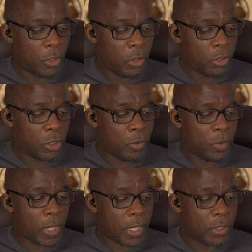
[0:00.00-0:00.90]
So
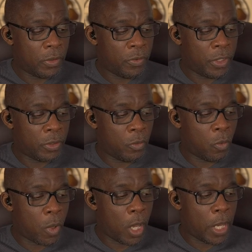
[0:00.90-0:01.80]
that's the reason
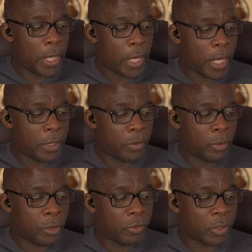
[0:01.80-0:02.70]
why
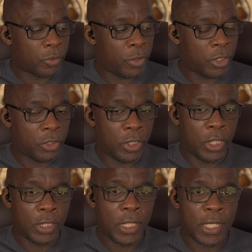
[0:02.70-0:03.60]
anaerobic respiration
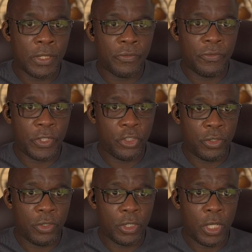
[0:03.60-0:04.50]
is less
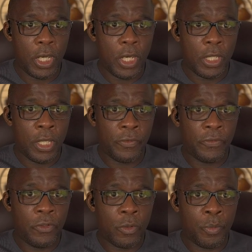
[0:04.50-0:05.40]
efficient. There are
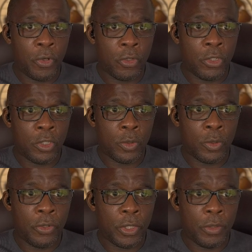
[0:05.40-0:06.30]
fewer bonds
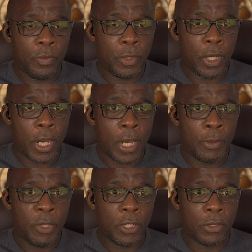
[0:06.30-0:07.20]
broken, and
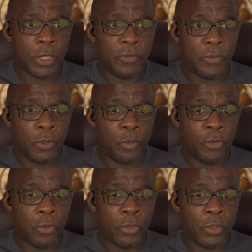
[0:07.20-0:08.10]
because there are fewer
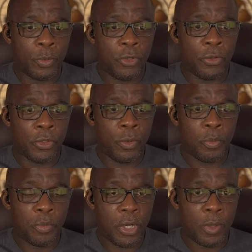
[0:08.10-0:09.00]
bonds broken
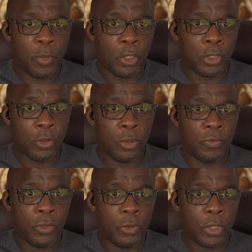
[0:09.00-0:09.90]
per molecule of
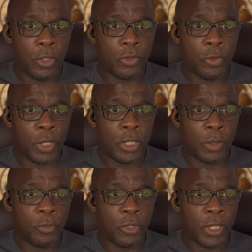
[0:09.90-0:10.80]
glucose, you end
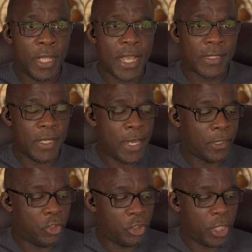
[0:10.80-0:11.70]
up with less
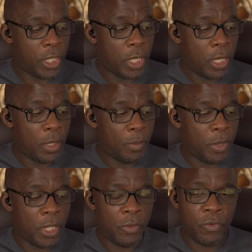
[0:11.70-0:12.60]
energy
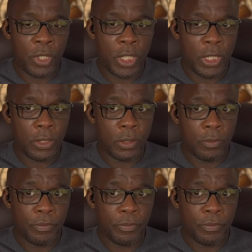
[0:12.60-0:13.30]
being released.